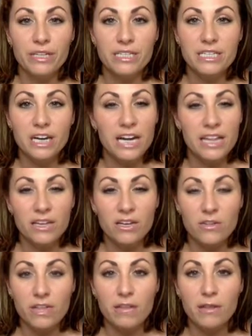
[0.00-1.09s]
Is there anything
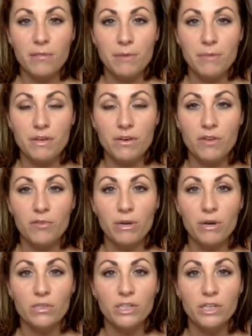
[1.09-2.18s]
you think that maybe could have been
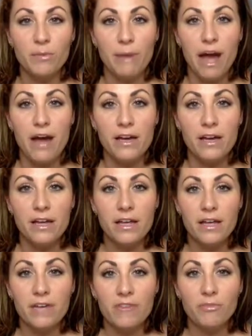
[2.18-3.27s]
holding you back
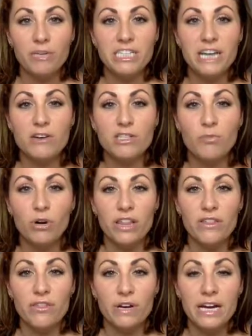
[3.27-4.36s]
from reaching out to more
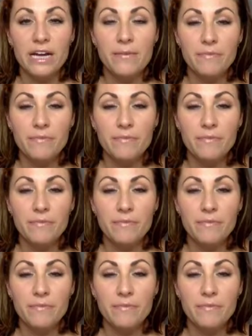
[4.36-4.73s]
than 3?